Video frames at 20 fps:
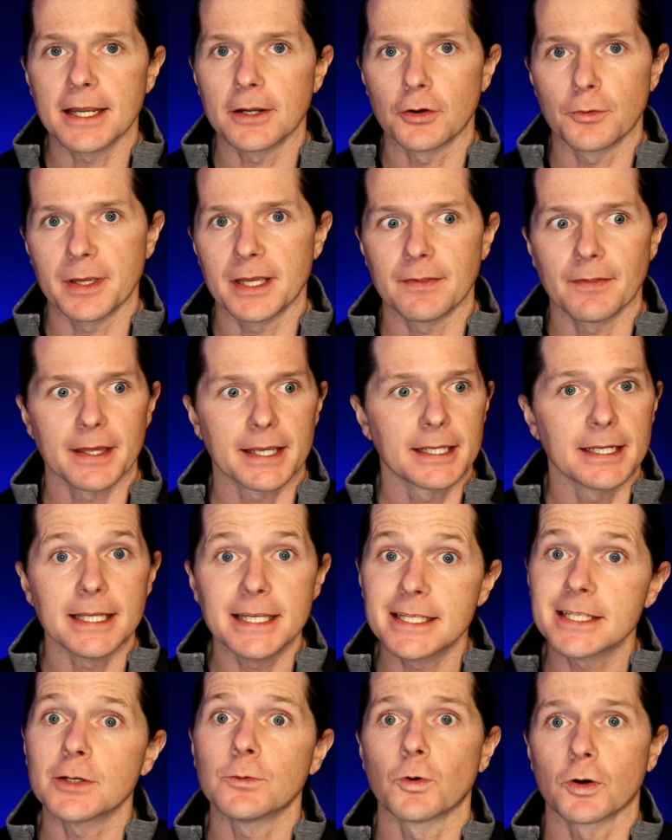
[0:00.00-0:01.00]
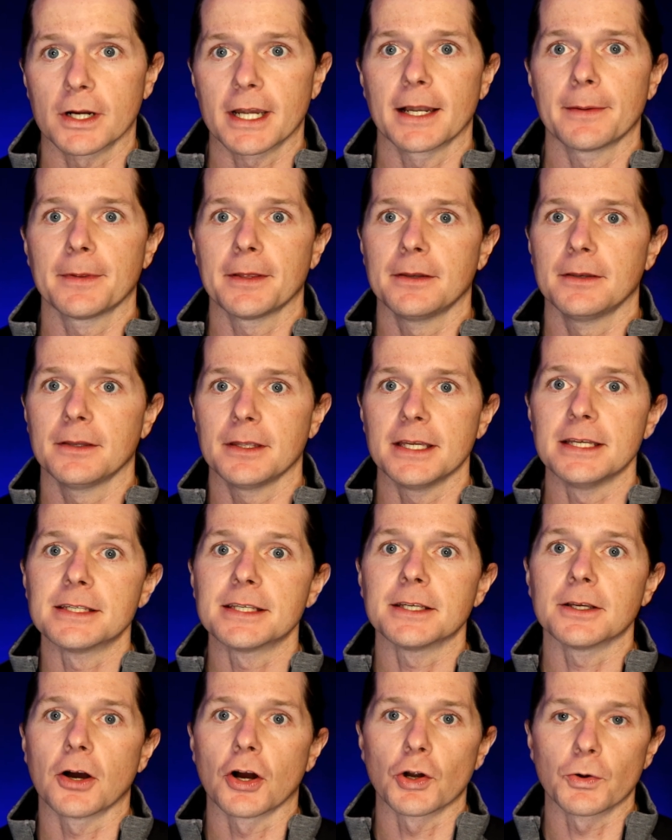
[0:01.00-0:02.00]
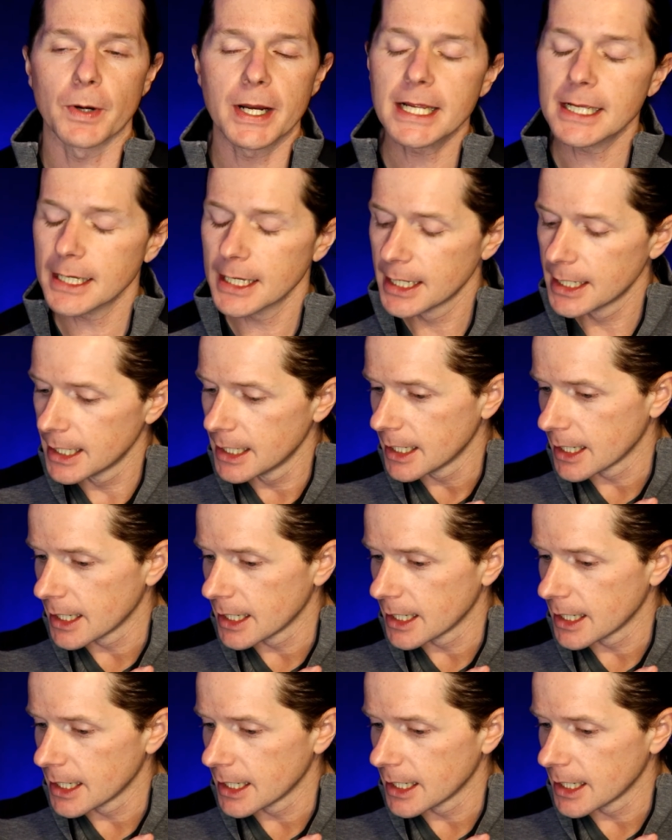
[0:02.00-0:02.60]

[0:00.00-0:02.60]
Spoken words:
I don't mean like an easy workout, I mean easy heart rate.